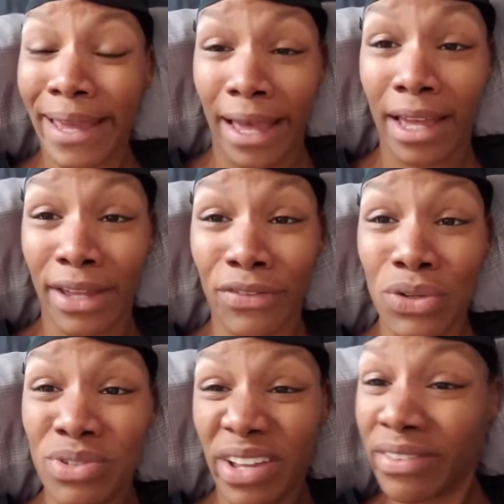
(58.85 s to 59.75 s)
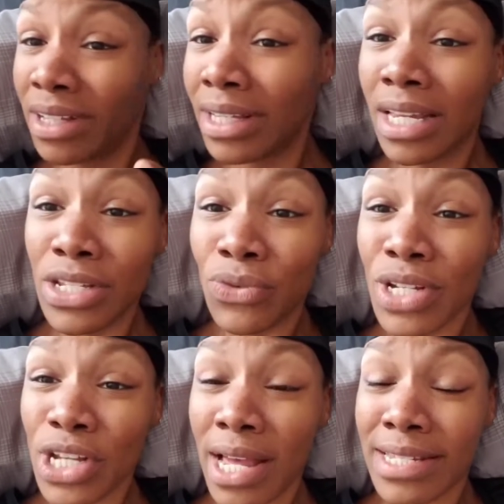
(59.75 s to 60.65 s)
But yeah, if you definitely need to
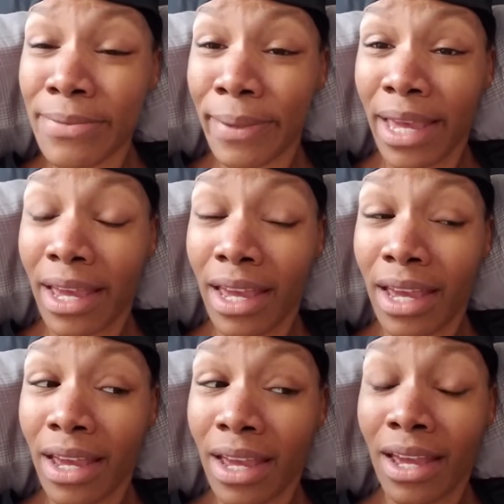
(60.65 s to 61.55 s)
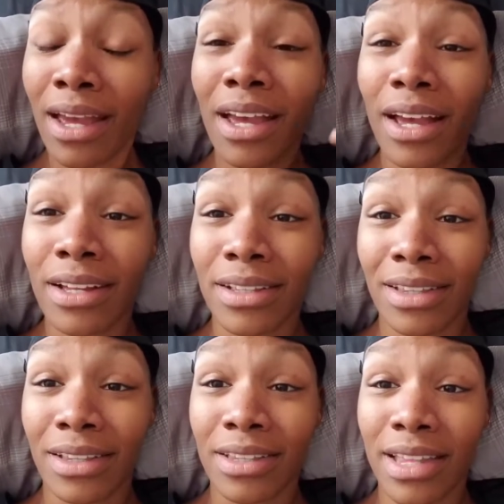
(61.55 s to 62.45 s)
reach out to me,
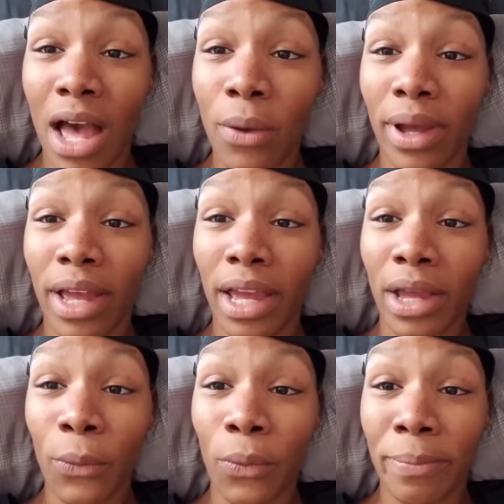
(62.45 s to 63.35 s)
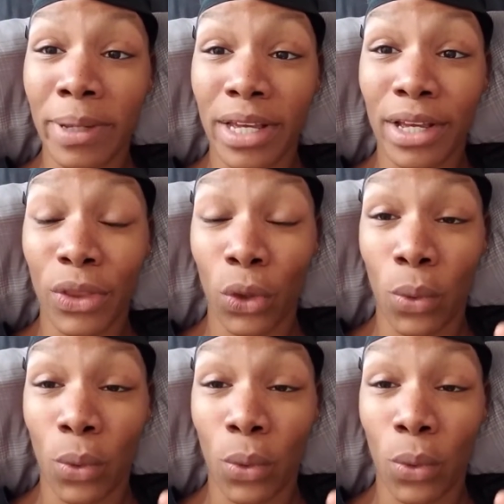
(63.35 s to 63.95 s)
that way would be